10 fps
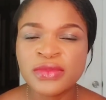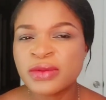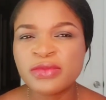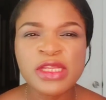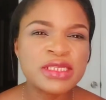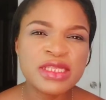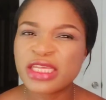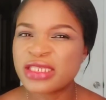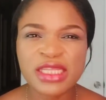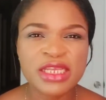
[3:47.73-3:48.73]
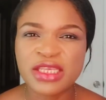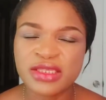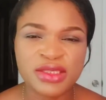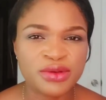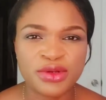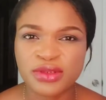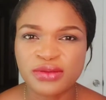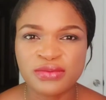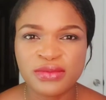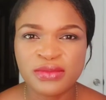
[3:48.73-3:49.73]
Please, let's take it serious.
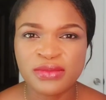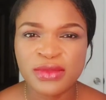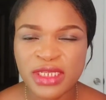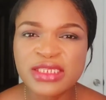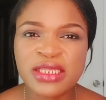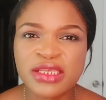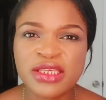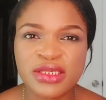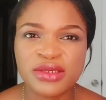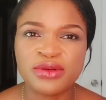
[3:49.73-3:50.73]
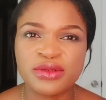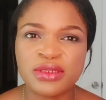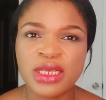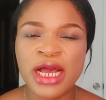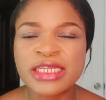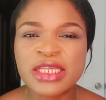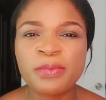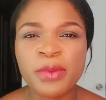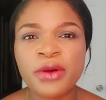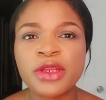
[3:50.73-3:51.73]
Let's take it serious. As a
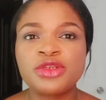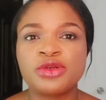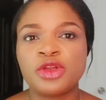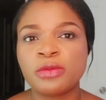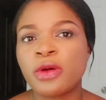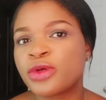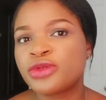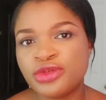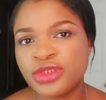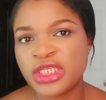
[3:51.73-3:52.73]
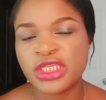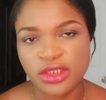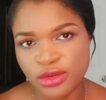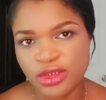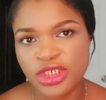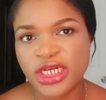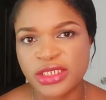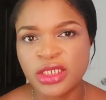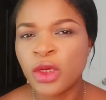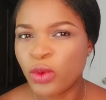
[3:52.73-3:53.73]
parent, your number one duty is your child,
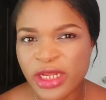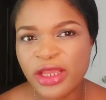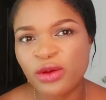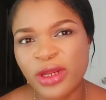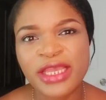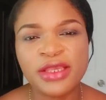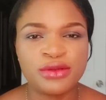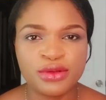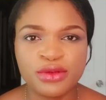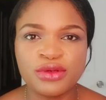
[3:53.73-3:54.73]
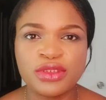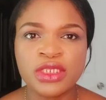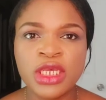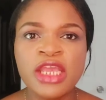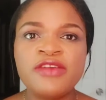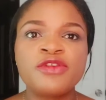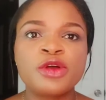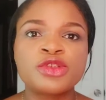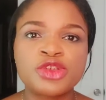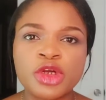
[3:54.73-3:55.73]
whether you like it or not. If your
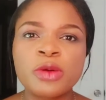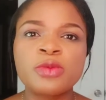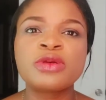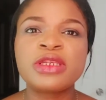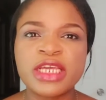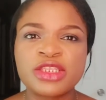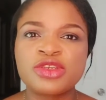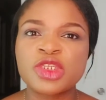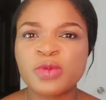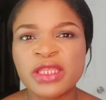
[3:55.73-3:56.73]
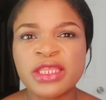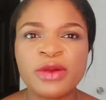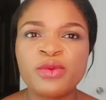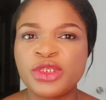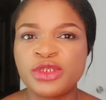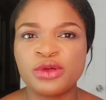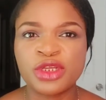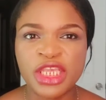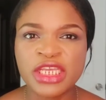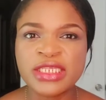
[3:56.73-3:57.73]
job won't let you spend time with your
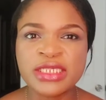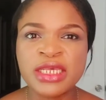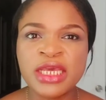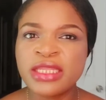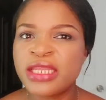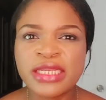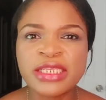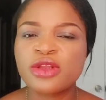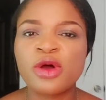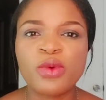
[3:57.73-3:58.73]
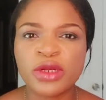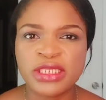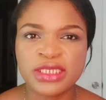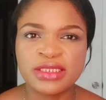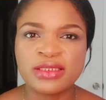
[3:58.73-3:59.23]
kids, then it's not worth it.